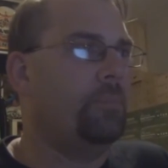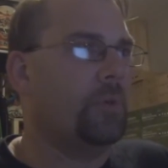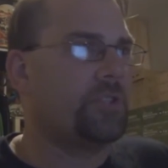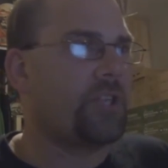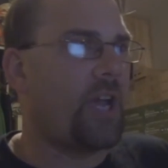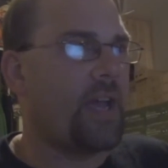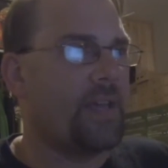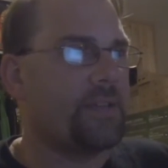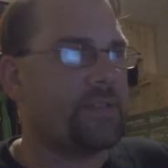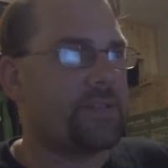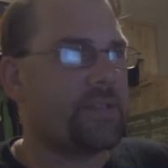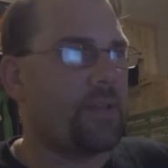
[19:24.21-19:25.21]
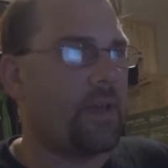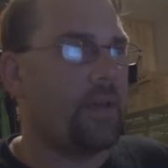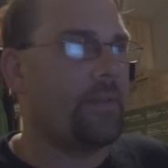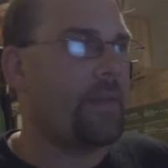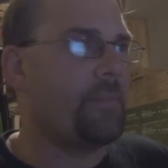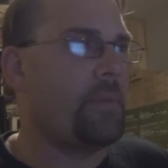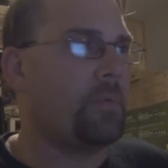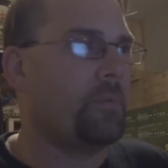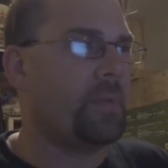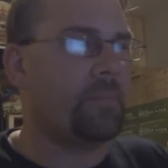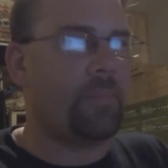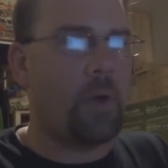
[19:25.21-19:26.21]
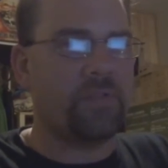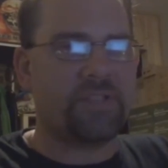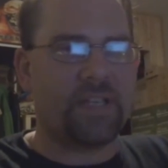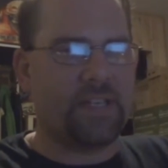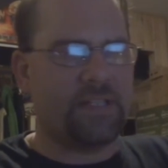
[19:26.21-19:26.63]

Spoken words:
bush eyes that people have been posting.